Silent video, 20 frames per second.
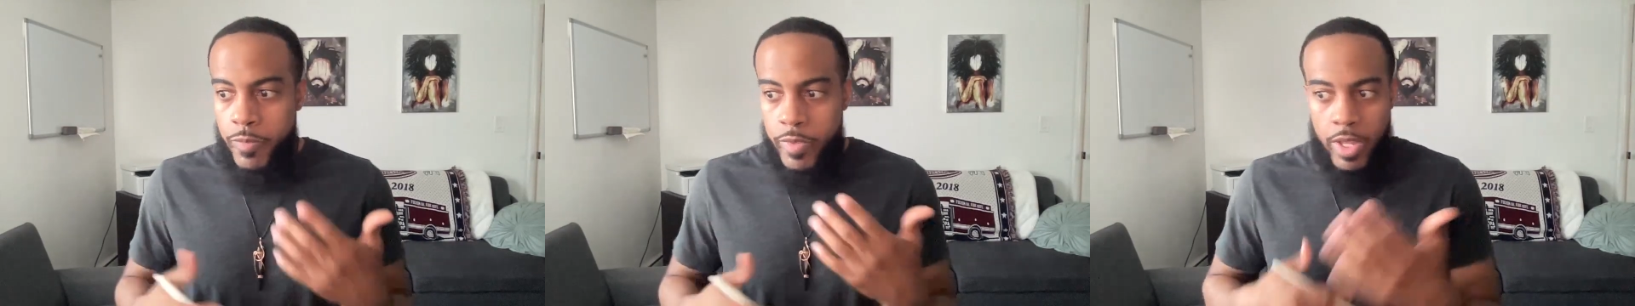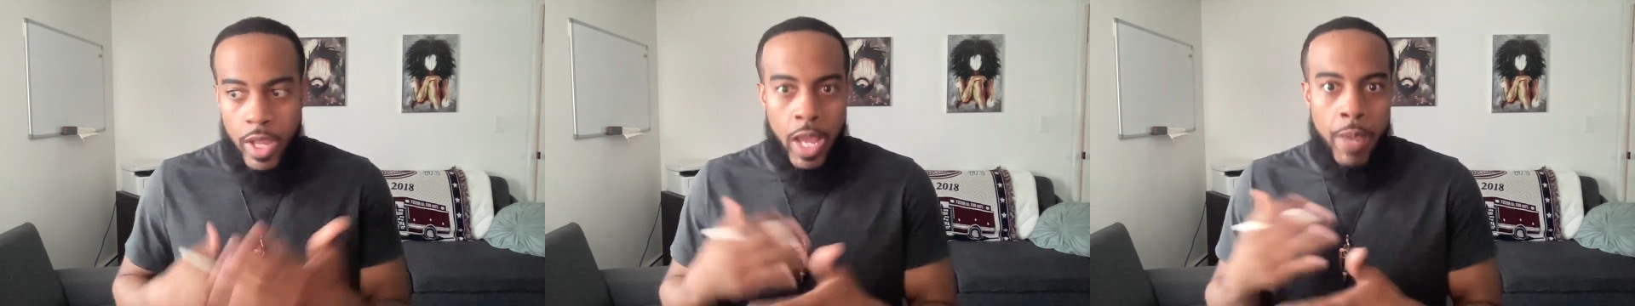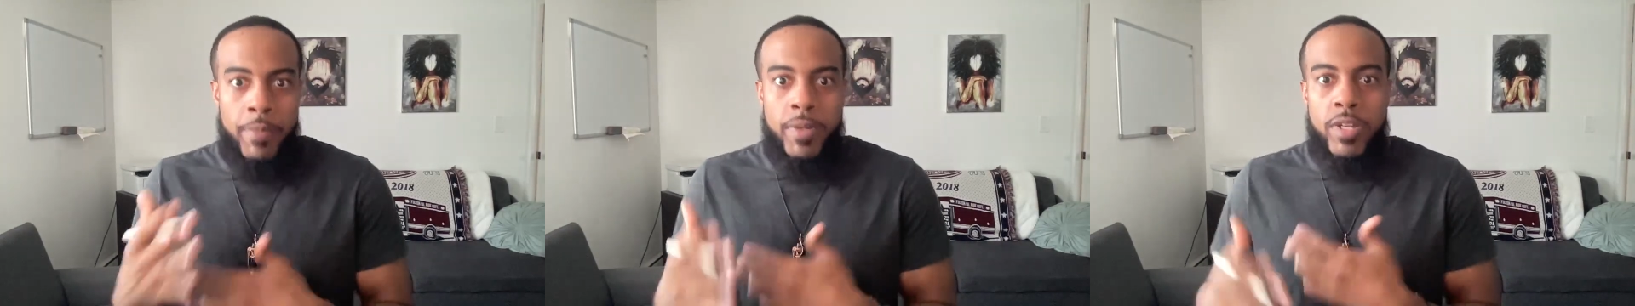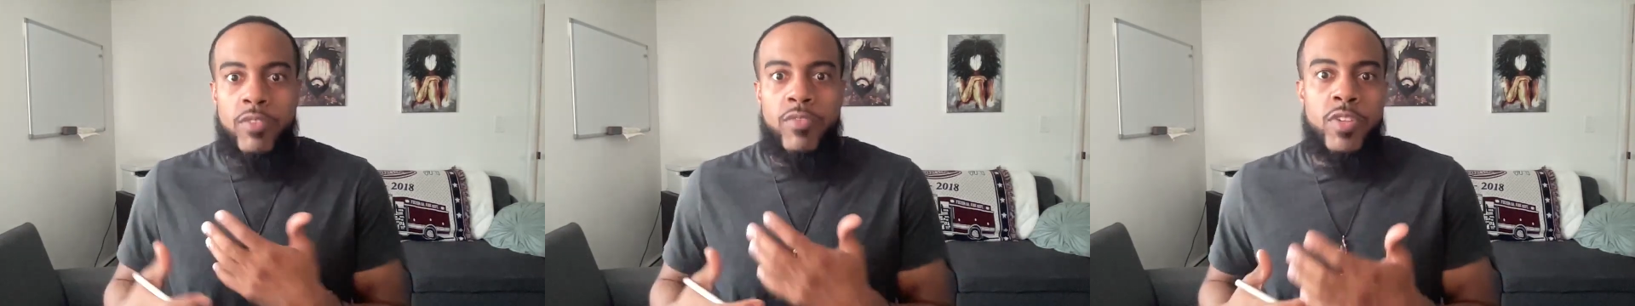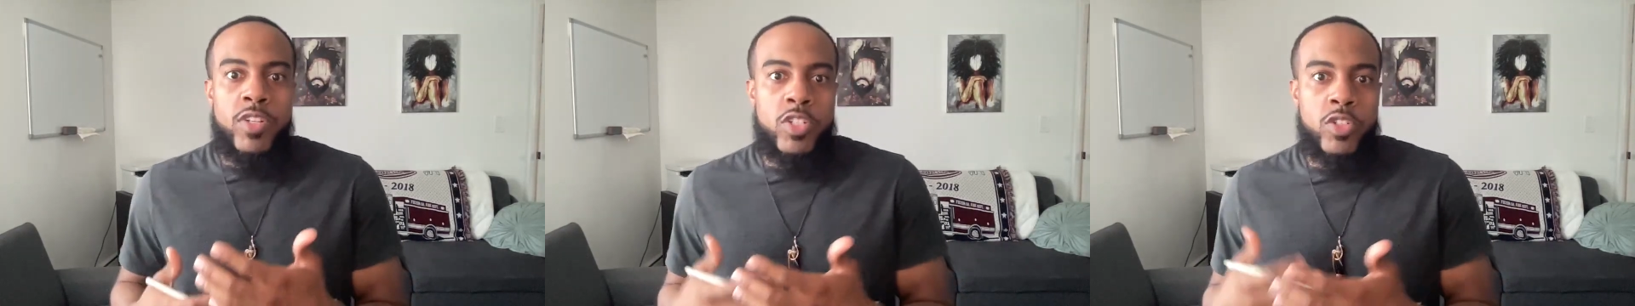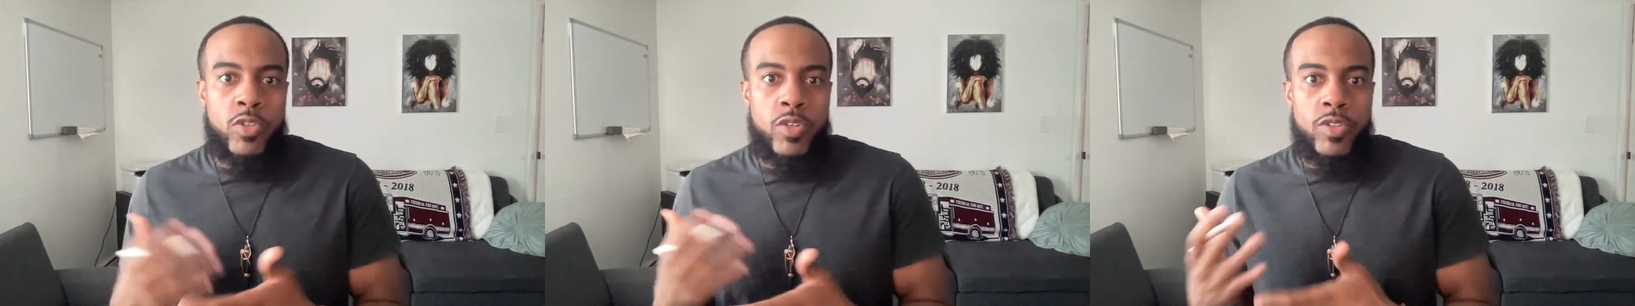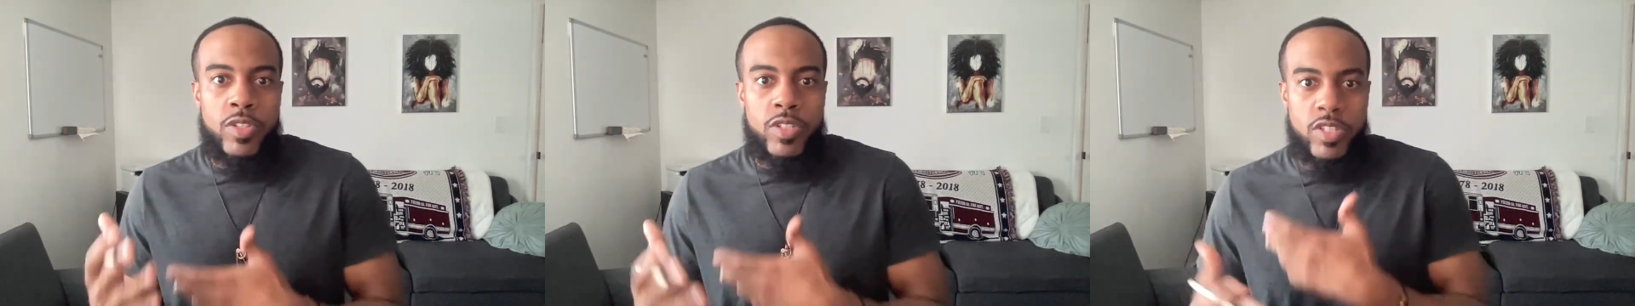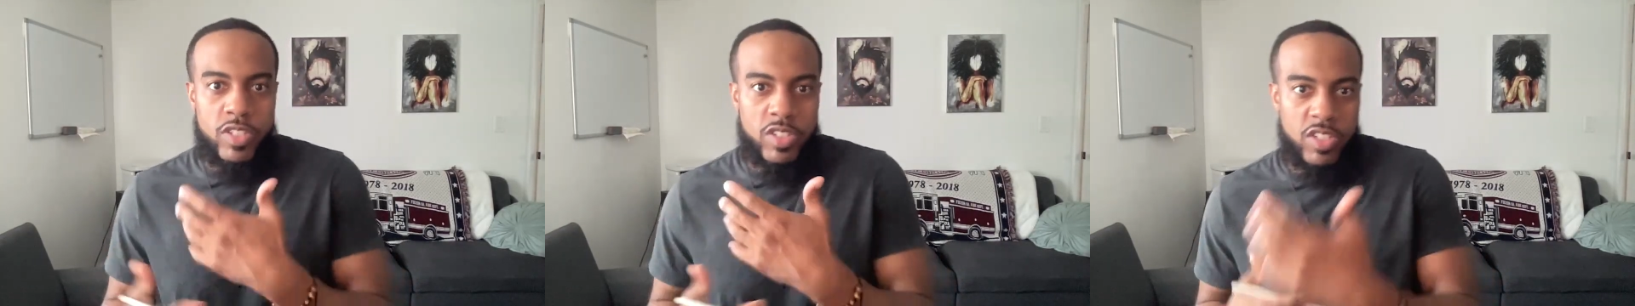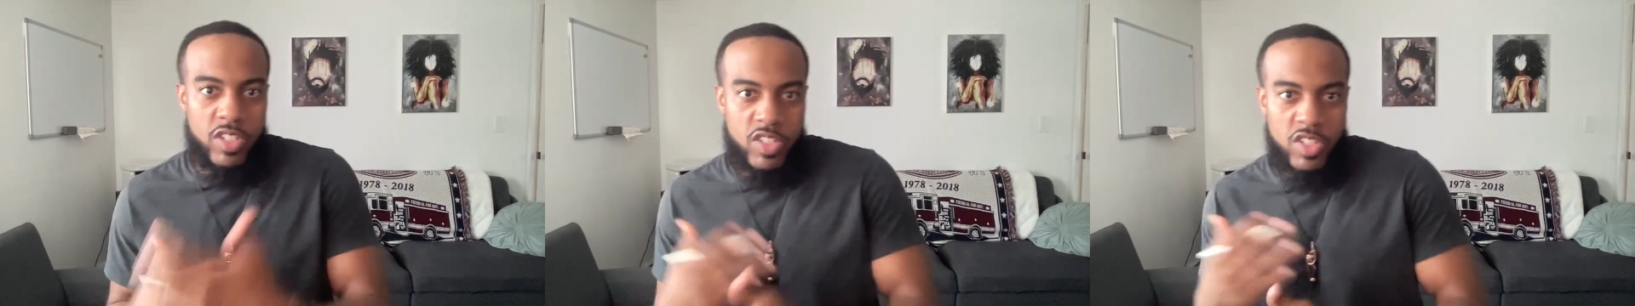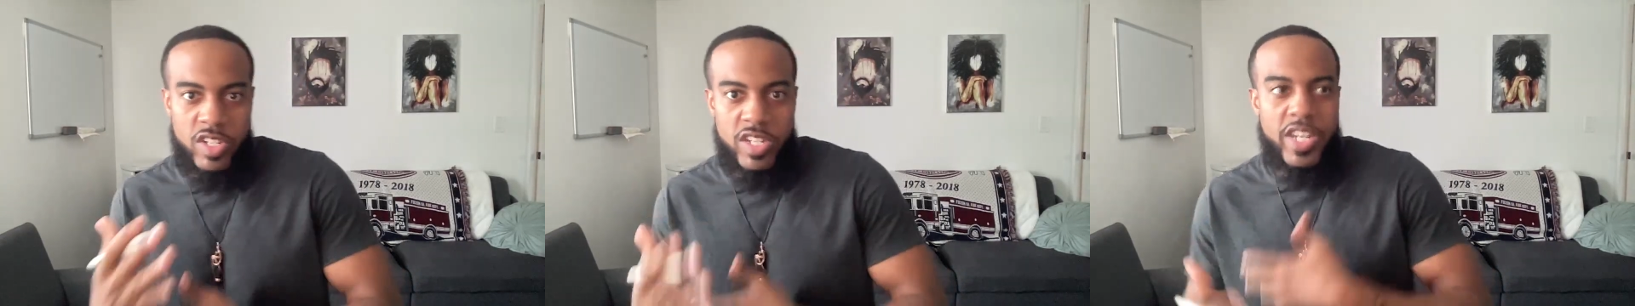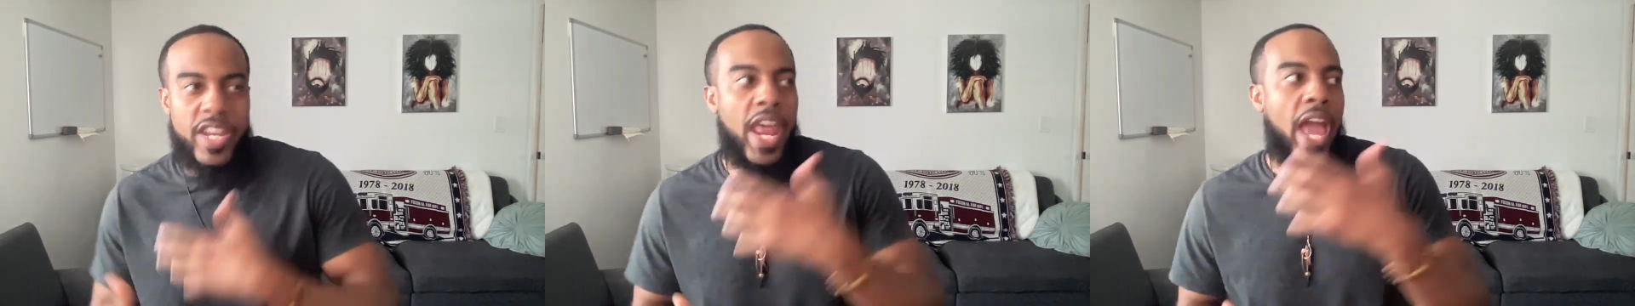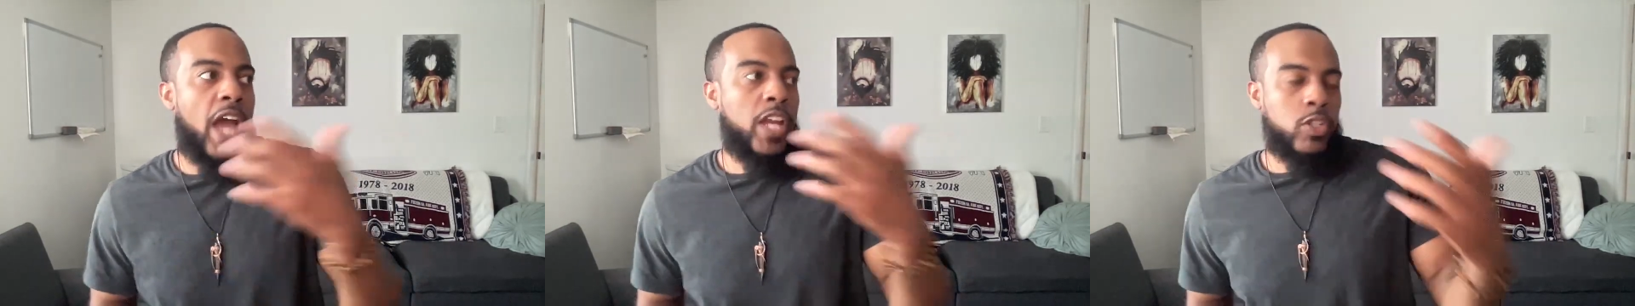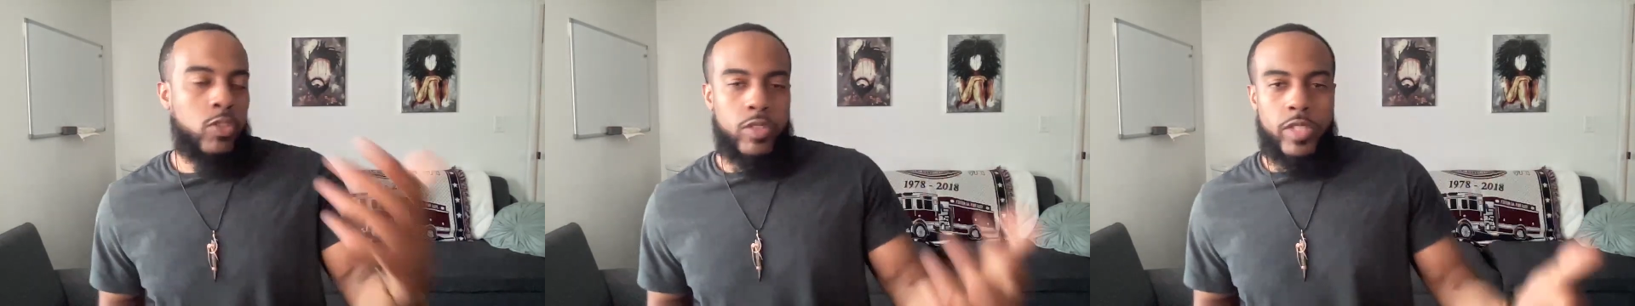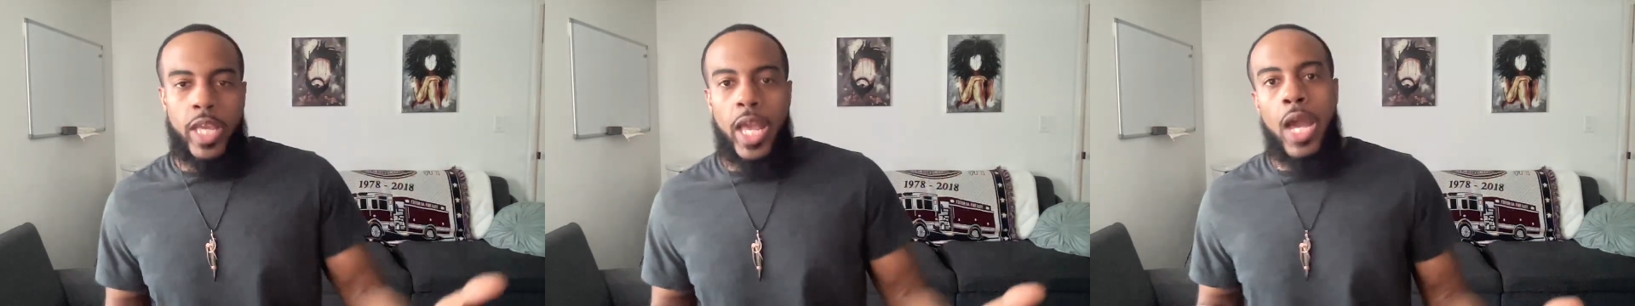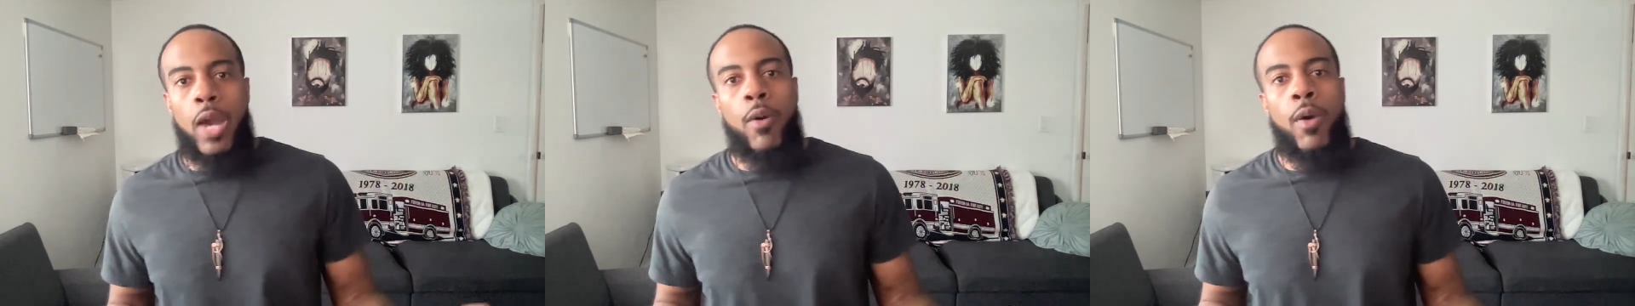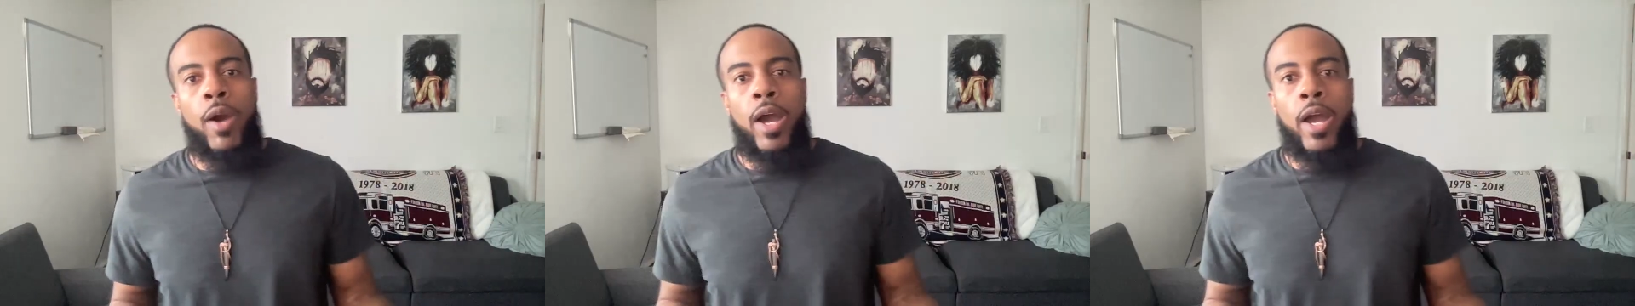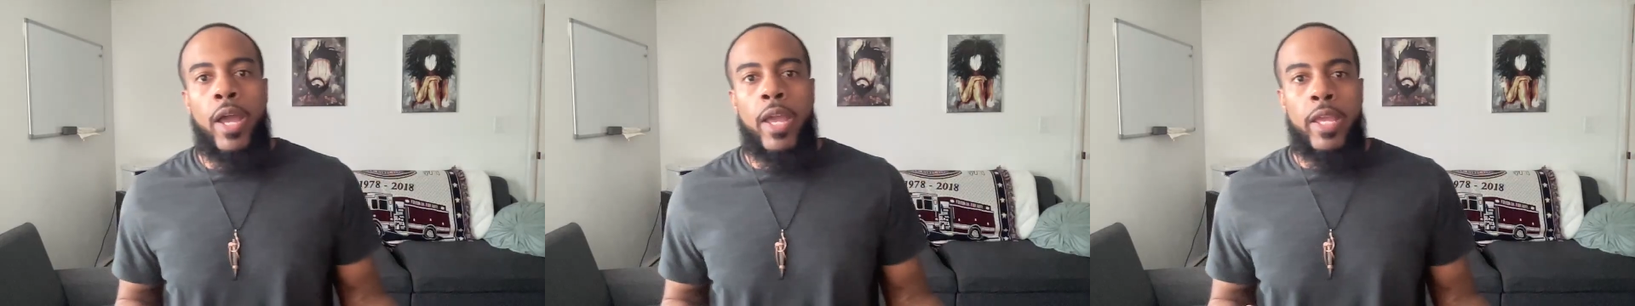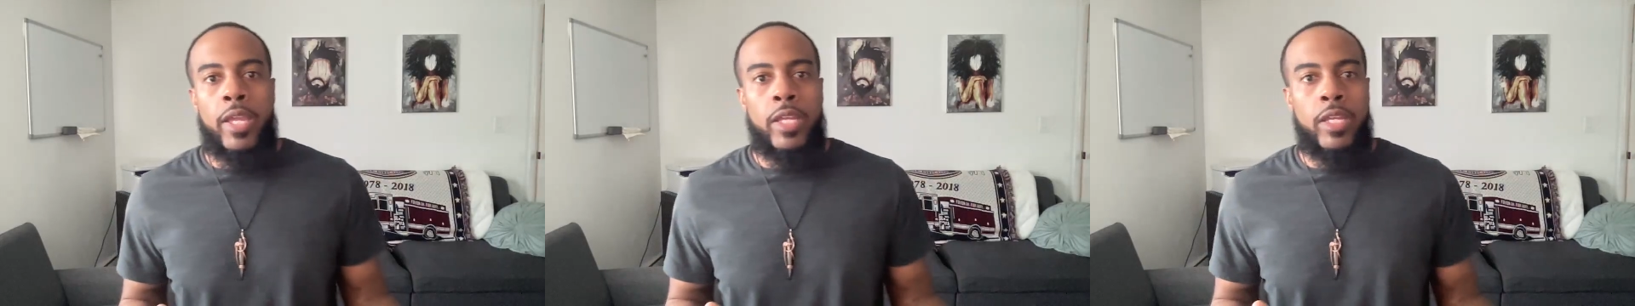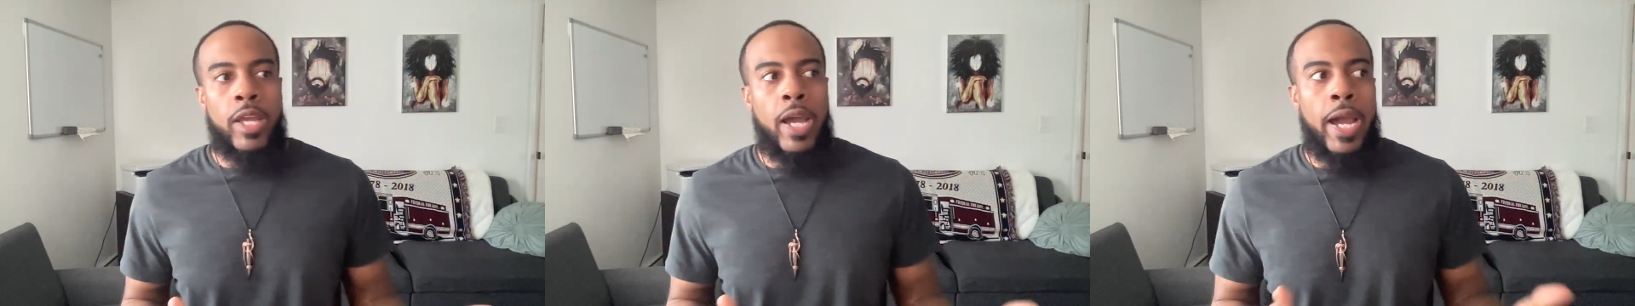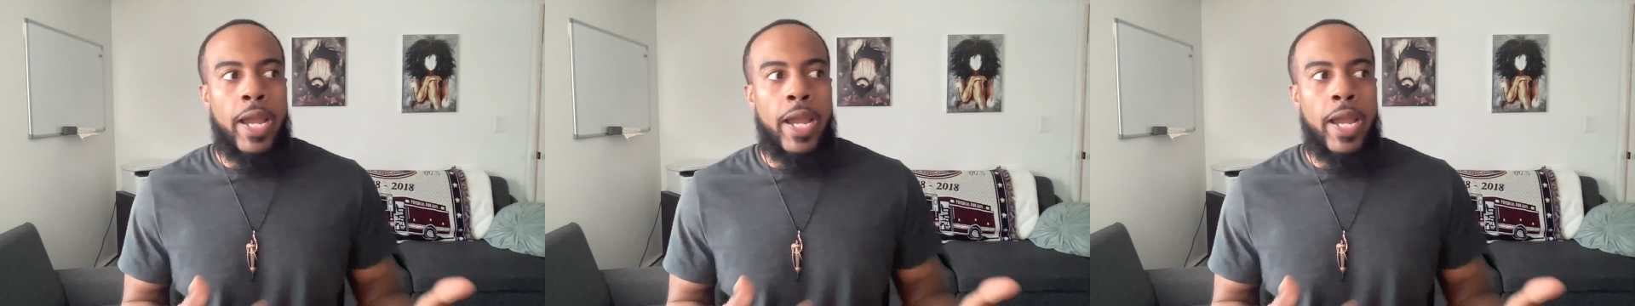I'm an adventurer, and this is just naturally how I